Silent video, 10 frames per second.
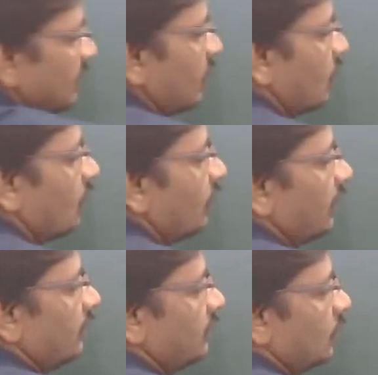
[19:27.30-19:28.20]
rho
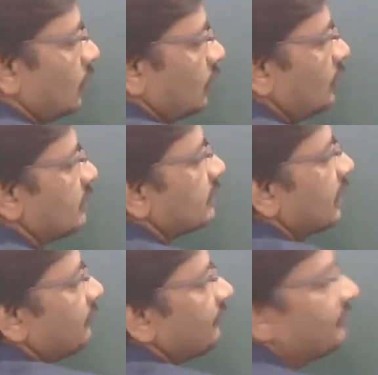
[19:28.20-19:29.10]
1, rho 2 is
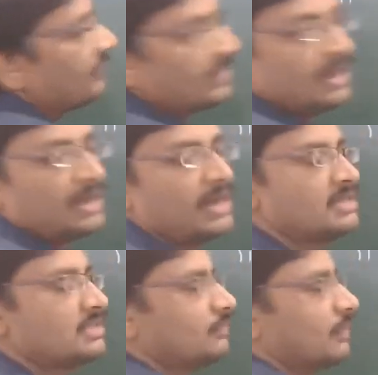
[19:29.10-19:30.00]
the
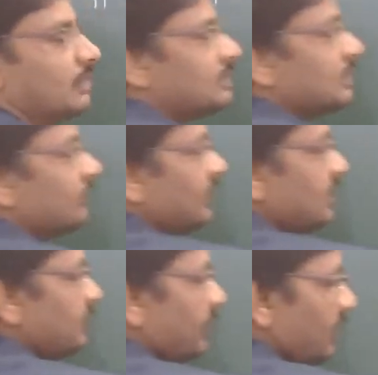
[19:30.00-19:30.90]
radius of curvature for
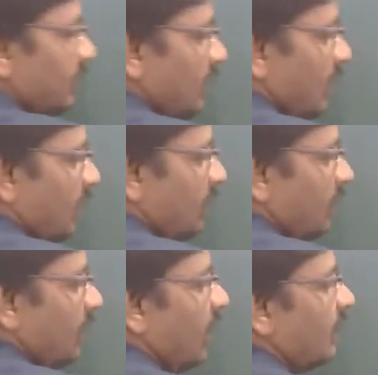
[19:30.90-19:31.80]
this particular
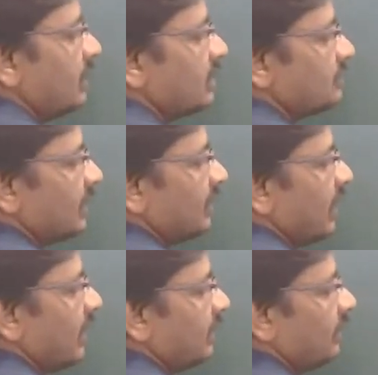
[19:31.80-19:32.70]
arc, and it is making an
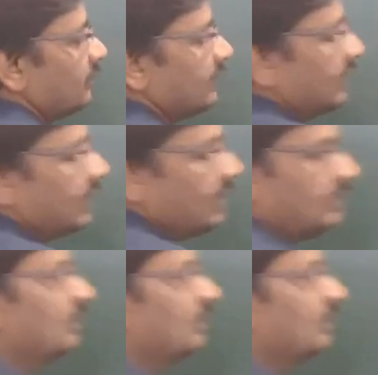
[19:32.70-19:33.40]
angle of theta.